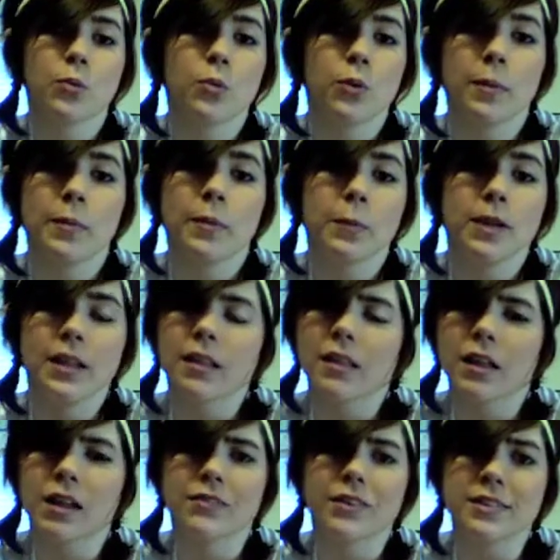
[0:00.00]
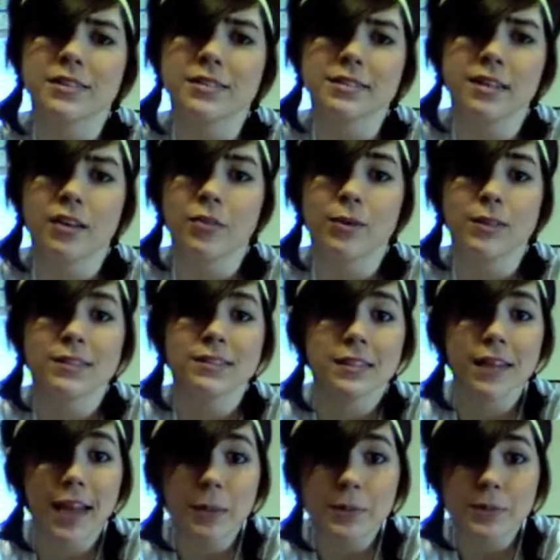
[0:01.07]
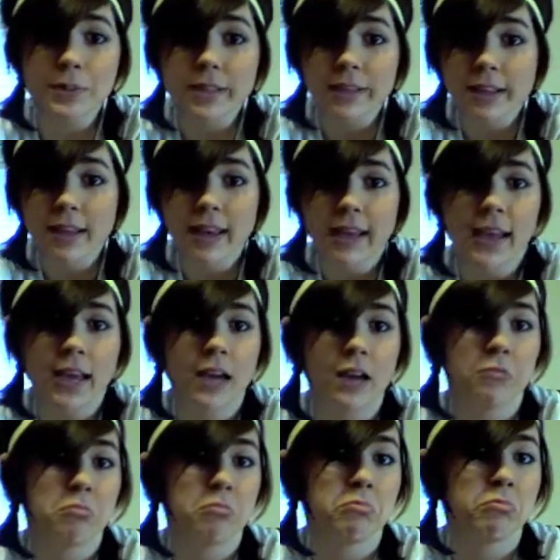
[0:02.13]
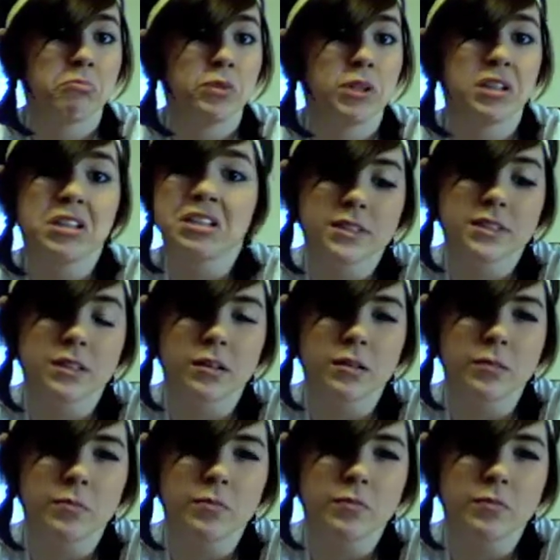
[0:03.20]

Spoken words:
I mean, we did a lot of fun stuff. We slept, we did some